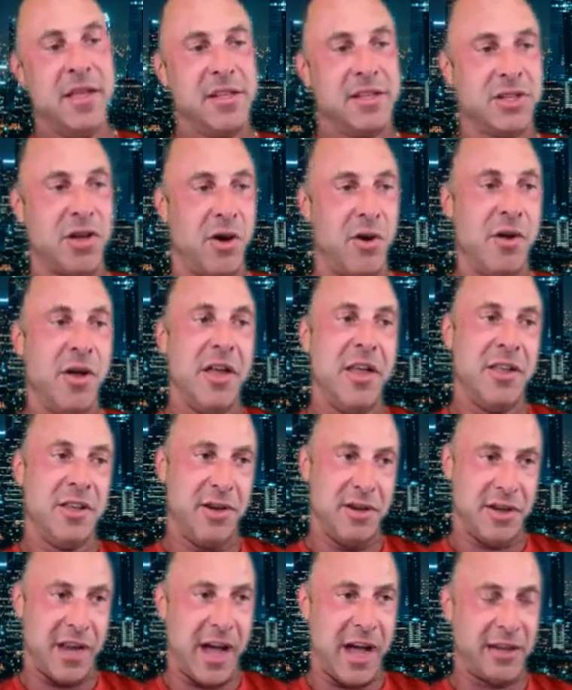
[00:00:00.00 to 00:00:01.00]
So
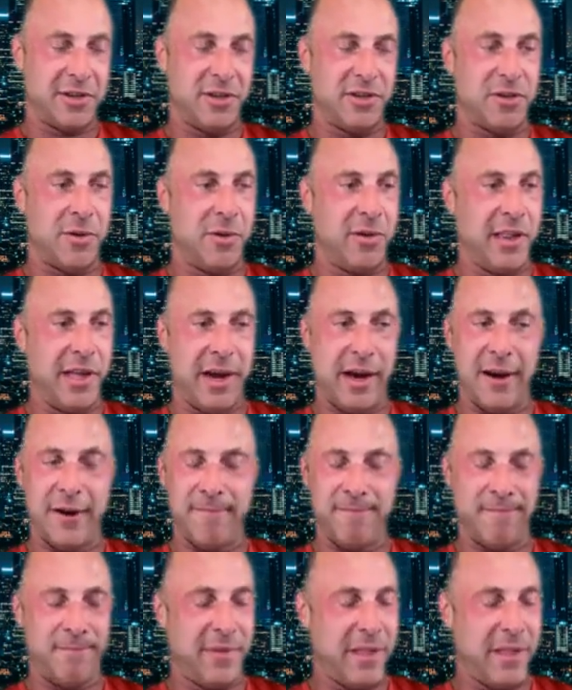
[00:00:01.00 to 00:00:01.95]
your doctors over there,